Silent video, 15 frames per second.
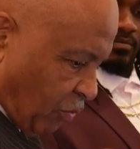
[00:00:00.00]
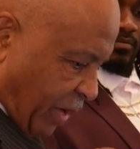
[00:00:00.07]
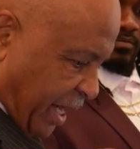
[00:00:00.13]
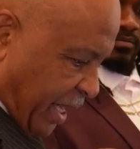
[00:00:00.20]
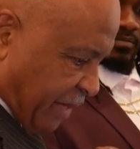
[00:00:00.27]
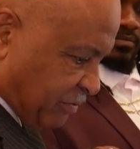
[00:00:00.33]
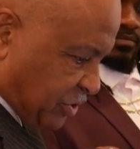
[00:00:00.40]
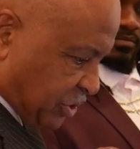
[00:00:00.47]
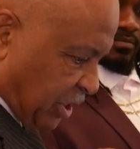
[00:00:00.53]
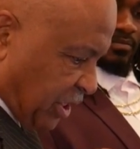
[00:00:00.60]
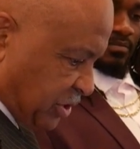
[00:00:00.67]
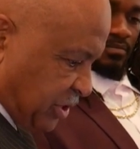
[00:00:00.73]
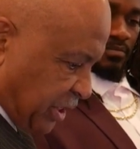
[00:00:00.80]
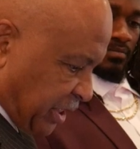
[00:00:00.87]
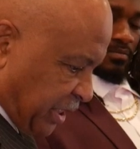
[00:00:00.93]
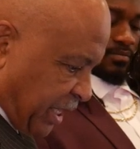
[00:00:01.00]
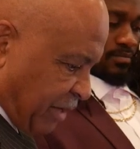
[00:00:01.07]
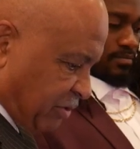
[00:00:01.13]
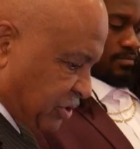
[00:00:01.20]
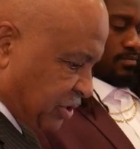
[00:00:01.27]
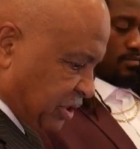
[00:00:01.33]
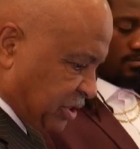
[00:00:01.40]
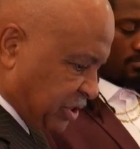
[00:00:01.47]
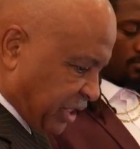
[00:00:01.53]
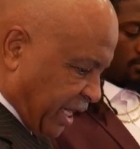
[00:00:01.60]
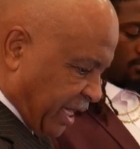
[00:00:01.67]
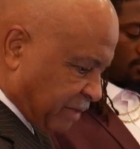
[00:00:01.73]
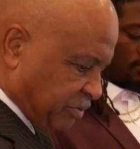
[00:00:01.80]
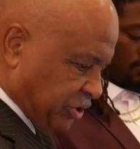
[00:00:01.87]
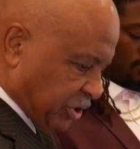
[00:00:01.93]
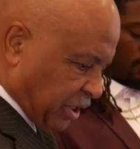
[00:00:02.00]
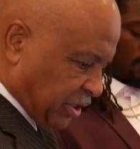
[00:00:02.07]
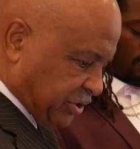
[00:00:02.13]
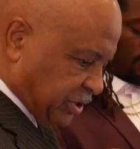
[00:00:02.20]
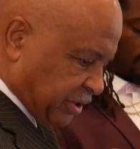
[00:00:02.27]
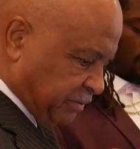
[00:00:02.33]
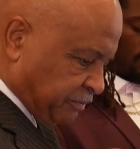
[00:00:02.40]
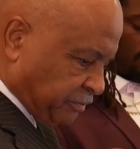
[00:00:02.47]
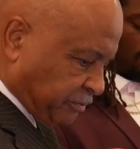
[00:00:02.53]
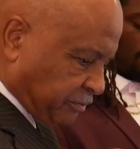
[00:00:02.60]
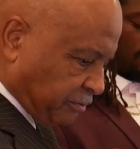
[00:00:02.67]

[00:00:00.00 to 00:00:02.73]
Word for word: Wave Johnson, and Ariston James Johnson,